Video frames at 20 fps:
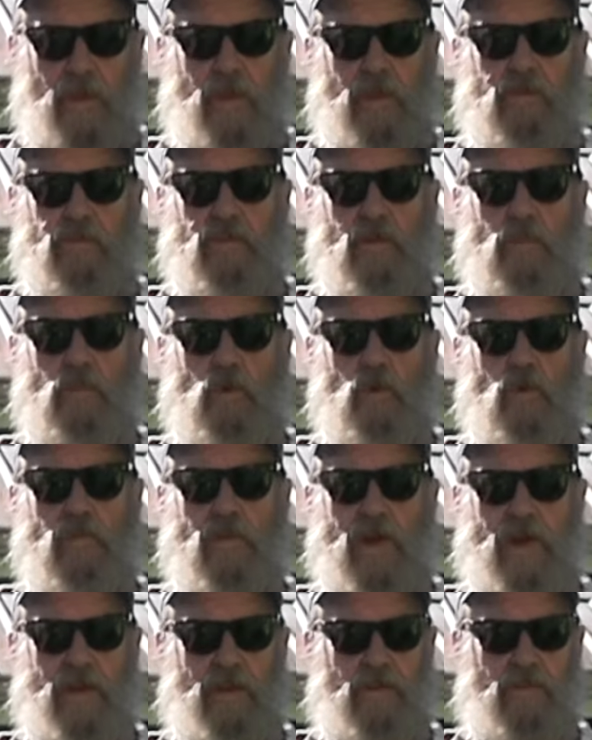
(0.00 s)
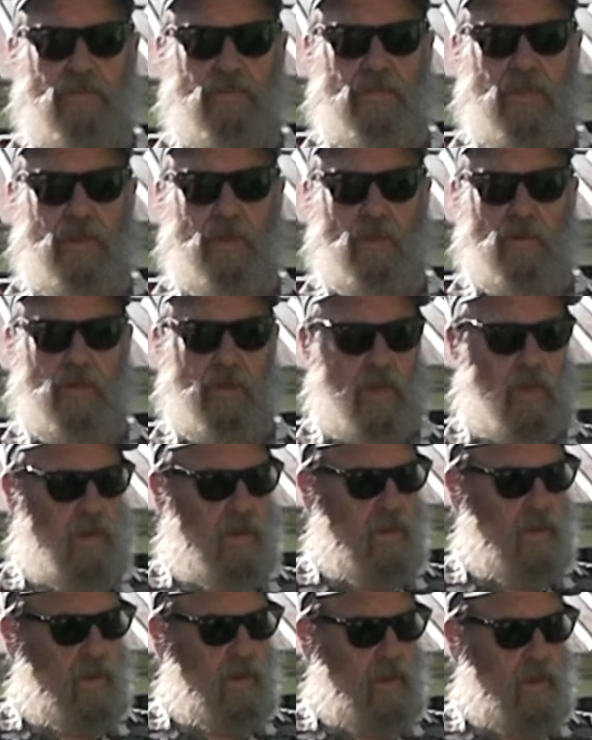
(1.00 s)
As I move out of the field,
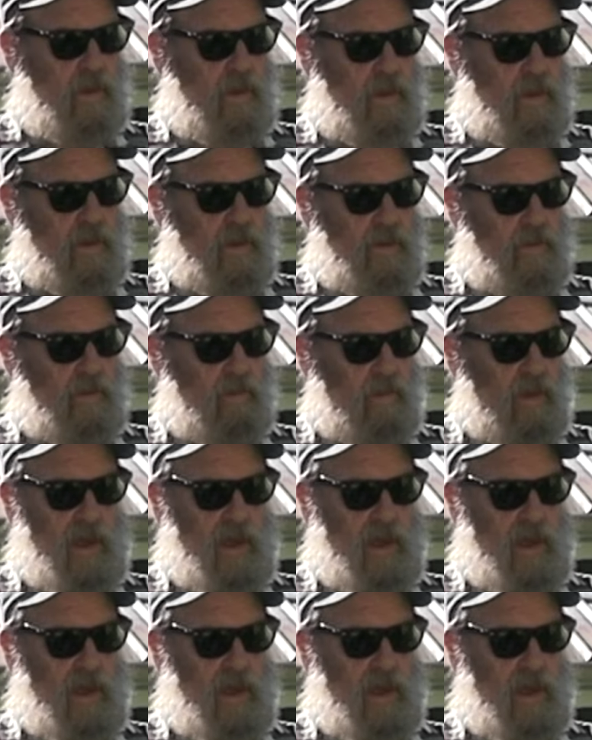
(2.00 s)
the